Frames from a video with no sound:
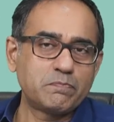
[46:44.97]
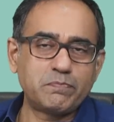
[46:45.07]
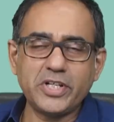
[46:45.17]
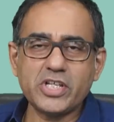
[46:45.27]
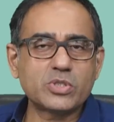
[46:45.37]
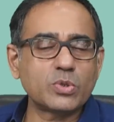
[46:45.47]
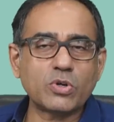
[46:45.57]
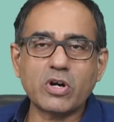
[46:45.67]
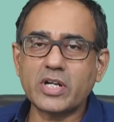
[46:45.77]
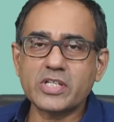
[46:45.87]
Please do
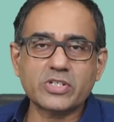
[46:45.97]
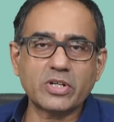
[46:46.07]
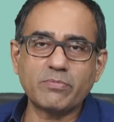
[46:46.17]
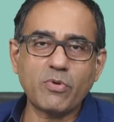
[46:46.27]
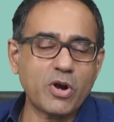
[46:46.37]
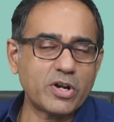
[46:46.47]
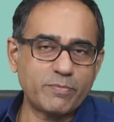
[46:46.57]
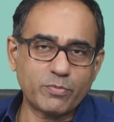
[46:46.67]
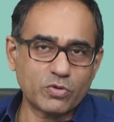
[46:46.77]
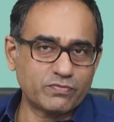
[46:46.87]
not disturb model
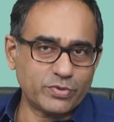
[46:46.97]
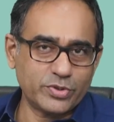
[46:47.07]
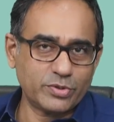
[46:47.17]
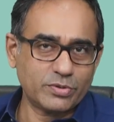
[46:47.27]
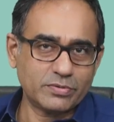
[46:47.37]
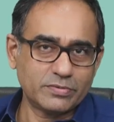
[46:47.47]
portfolio.